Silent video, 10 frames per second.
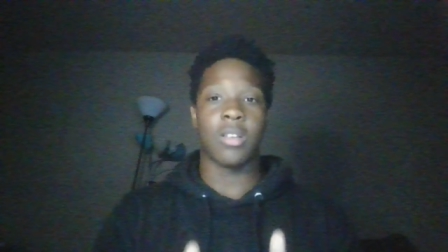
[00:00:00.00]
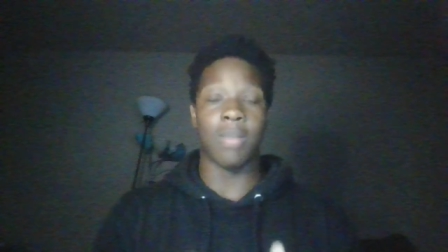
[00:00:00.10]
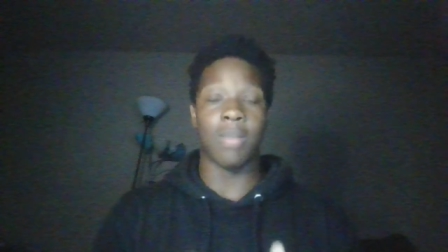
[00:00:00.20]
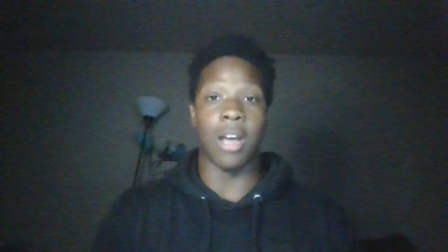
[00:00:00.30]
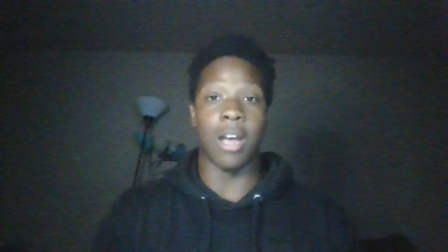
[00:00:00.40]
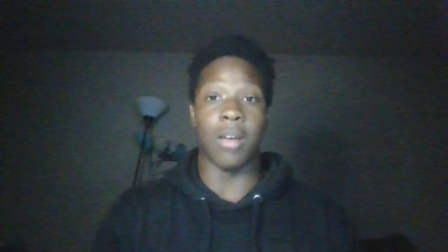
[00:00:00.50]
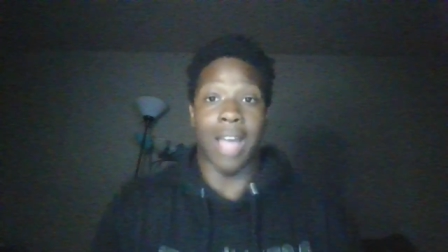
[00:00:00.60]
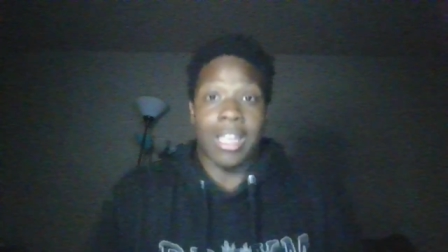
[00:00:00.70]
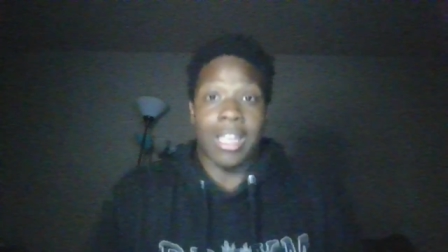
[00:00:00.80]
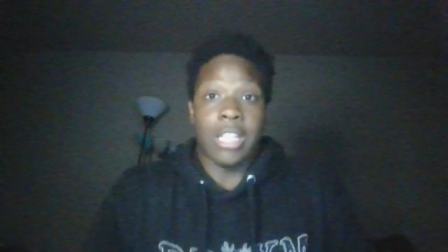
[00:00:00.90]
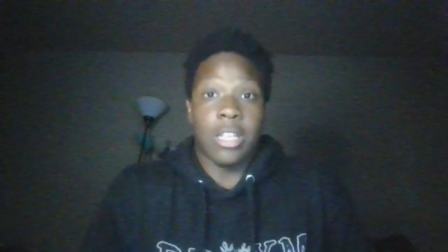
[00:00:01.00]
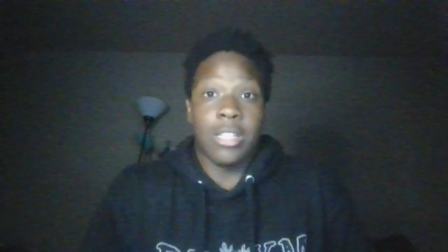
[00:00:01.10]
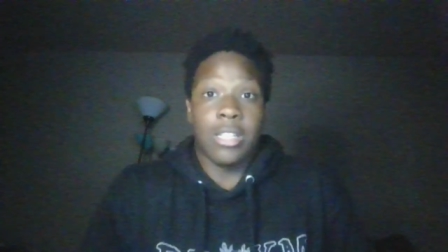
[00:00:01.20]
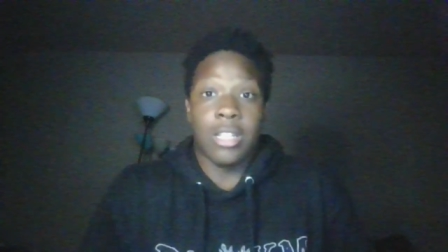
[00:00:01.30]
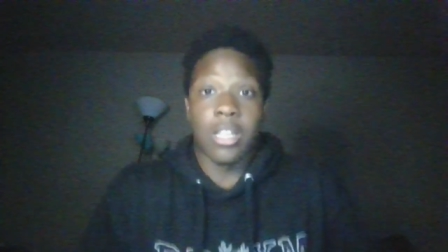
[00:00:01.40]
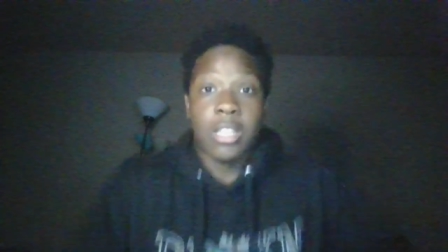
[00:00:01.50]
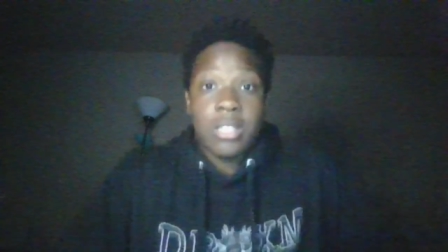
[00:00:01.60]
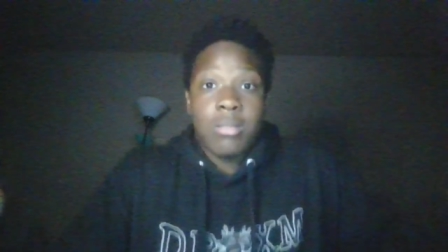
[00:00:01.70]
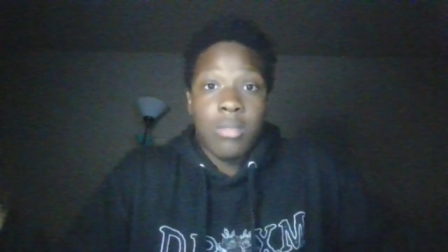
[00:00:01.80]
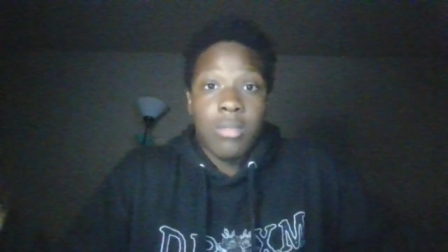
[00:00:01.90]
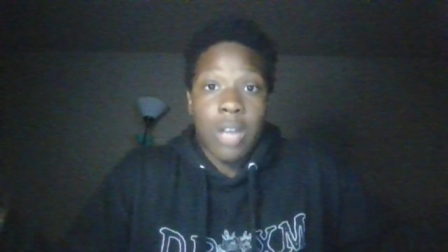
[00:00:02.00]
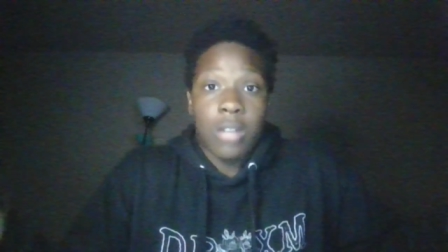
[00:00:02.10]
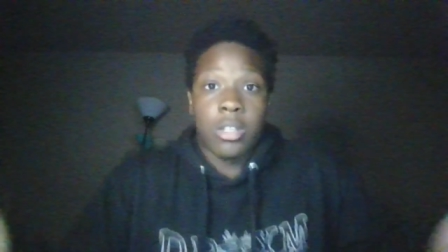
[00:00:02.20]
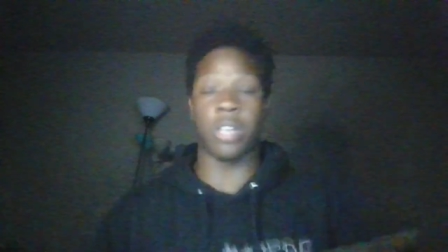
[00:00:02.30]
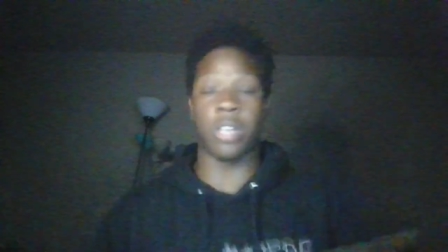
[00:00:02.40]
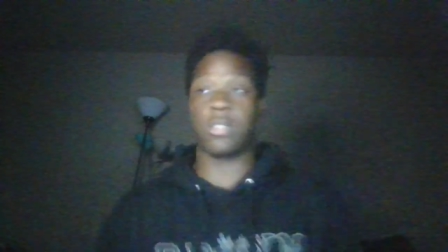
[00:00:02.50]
But I guess to these niggas, not the case.